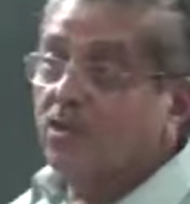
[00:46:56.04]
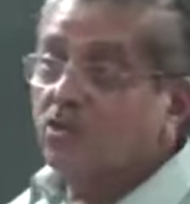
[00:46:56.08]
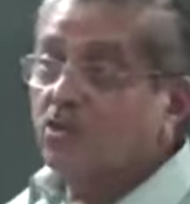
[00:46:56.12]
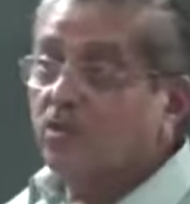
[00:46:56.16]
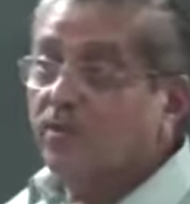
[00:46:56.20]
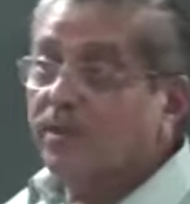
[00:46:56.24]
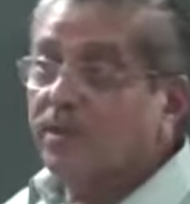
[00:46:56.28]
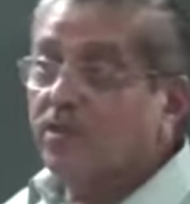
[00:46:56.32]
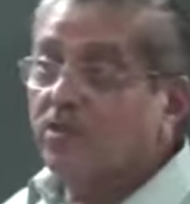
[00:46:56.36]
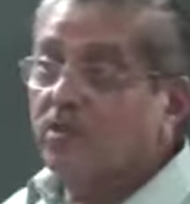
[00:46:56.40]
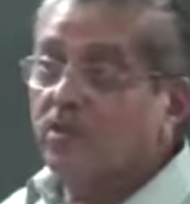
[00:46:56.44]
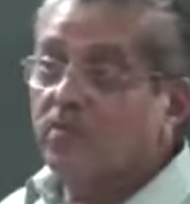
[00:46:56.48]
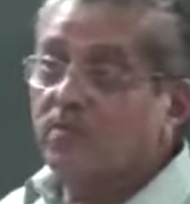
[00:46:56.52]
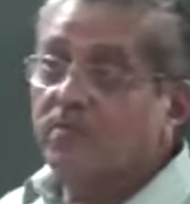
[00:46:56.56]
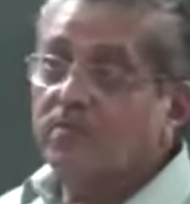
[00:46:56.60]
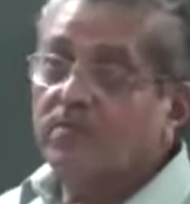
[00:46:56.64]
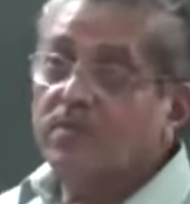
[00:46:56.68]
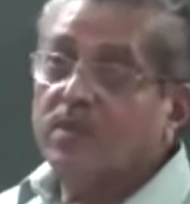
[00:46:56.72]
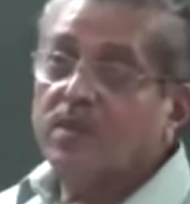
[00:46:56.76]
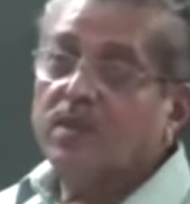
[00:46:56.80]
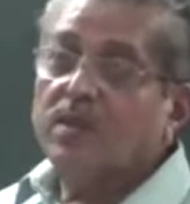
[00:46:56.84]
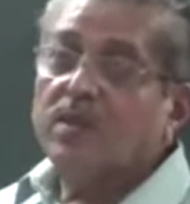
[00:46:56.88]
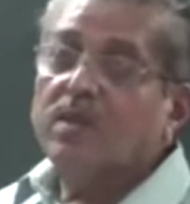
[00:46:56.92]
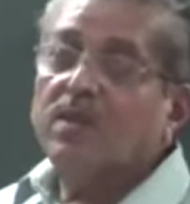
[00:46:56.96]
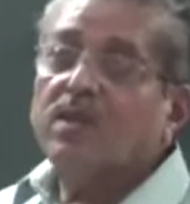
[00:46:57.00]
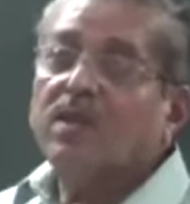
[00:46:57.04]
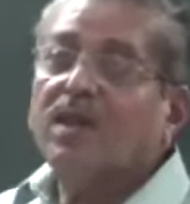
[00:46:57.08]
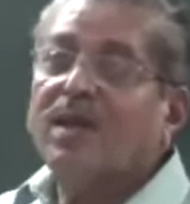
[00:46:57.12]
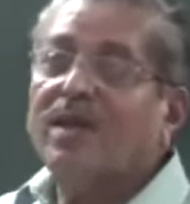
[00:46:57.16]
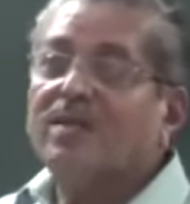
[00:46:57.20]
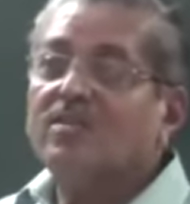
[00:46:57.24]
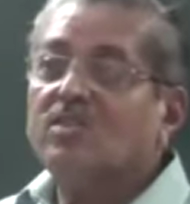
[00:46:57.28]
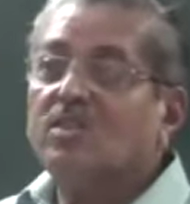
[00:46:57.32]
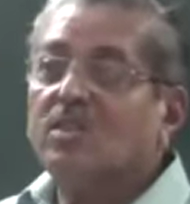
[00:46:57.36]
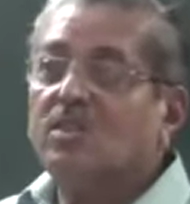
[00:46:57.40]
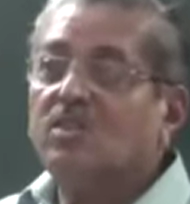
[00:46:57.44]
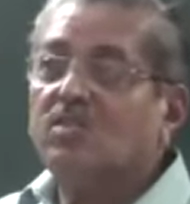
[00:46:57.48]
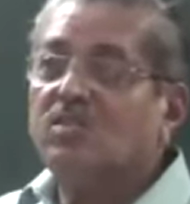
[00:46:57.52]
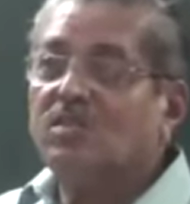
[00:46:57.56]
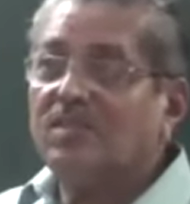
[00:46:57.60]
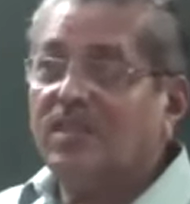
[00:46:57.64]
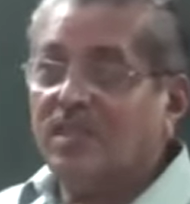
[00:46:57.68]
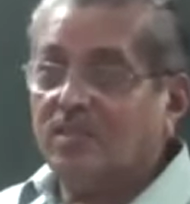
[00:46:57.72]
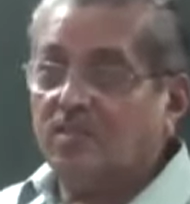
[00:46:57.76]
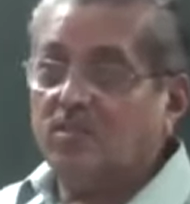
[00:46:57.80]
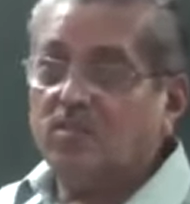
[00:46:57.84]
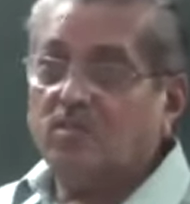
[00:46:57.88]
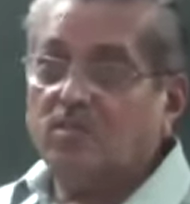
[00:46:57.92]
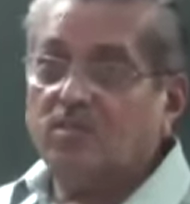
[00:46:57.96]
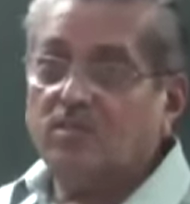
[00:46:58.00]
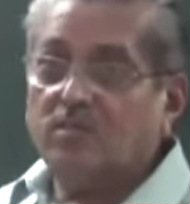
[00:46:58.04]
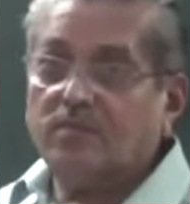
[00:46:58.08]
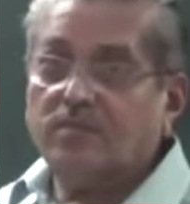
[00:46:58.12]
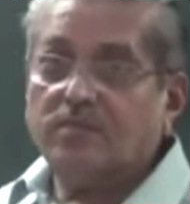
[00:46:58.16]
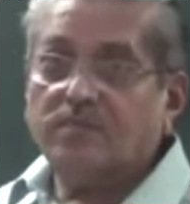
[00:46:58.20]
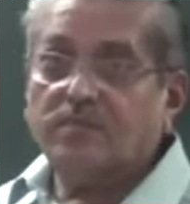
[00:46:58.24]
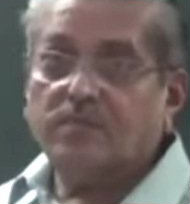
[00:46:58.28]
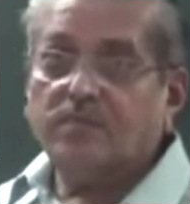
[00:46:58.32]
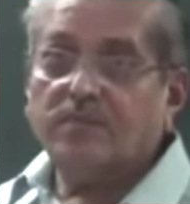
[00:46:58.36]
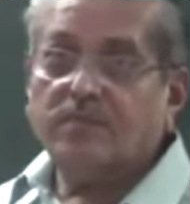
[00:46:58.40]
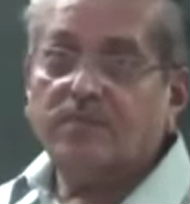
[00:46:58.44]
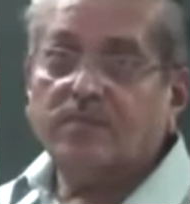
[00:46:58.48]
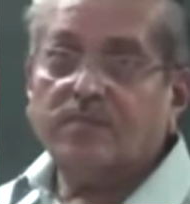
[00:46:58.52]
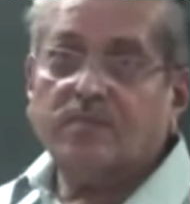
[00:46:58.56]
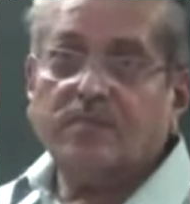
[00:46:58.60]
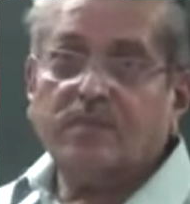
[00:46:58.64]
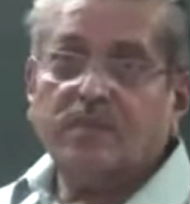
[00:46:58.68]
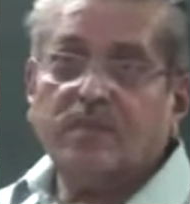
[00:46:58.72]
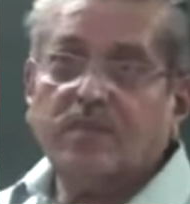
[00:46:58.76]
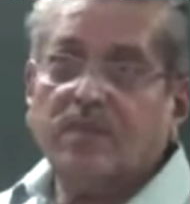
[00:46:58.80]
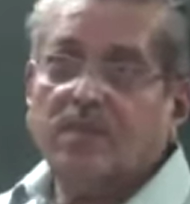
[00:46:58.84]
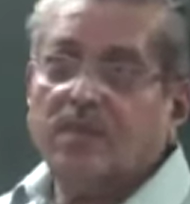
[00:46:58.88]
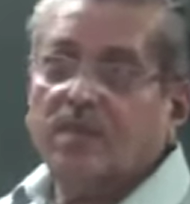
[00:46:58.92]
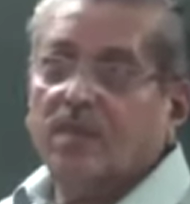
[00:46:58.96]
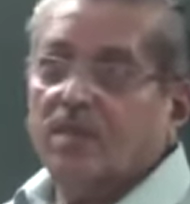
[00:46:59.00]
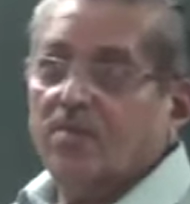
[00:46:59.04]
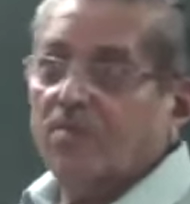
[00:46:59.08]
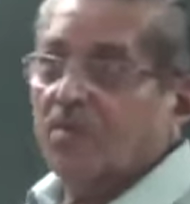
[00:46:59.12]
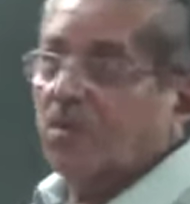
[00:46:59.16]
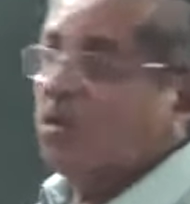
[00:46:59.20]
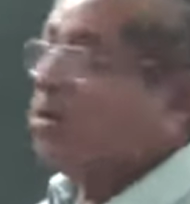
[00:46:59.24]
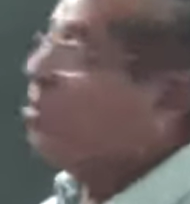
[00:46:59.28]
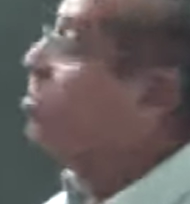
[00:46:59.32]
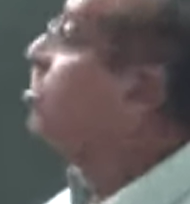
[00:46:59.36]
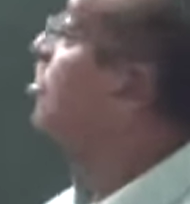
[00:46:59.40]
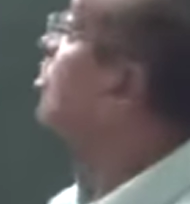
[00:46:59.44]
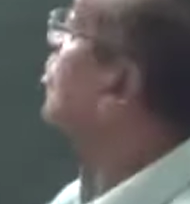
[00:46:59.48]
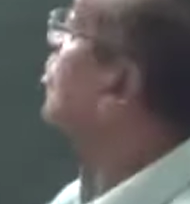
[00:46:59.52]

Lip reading: isomerism? Answer is yes. Because,